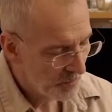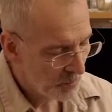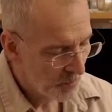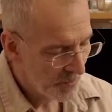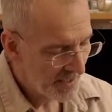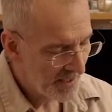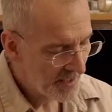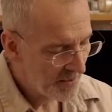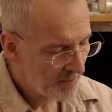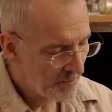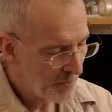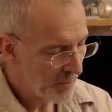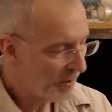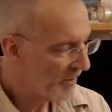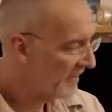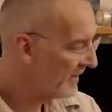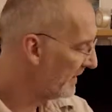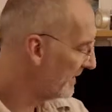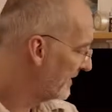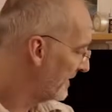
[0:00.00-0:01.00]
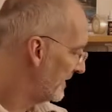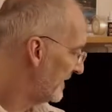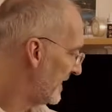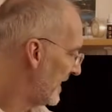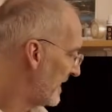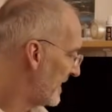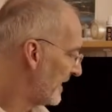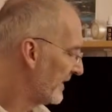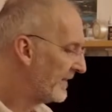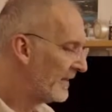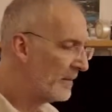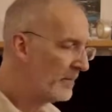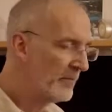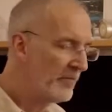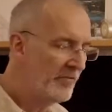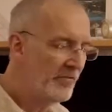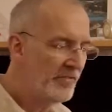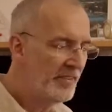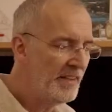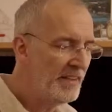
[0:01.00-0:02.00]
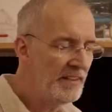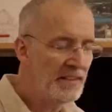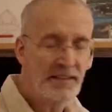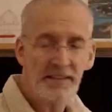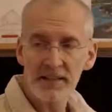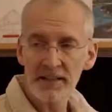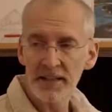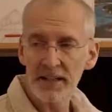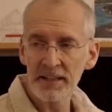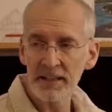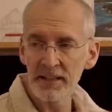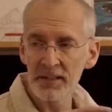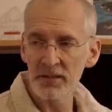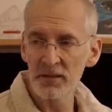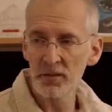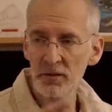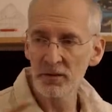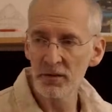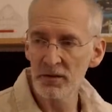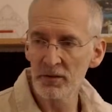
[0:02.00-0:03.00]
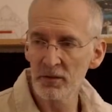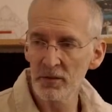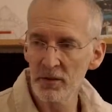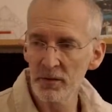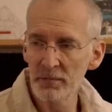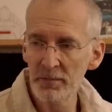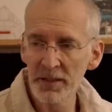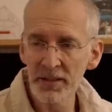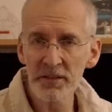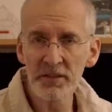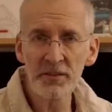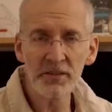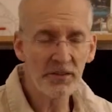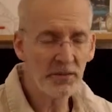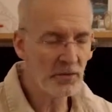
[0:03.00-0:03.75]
When I bought it, there are some feet, I can show it to you, picture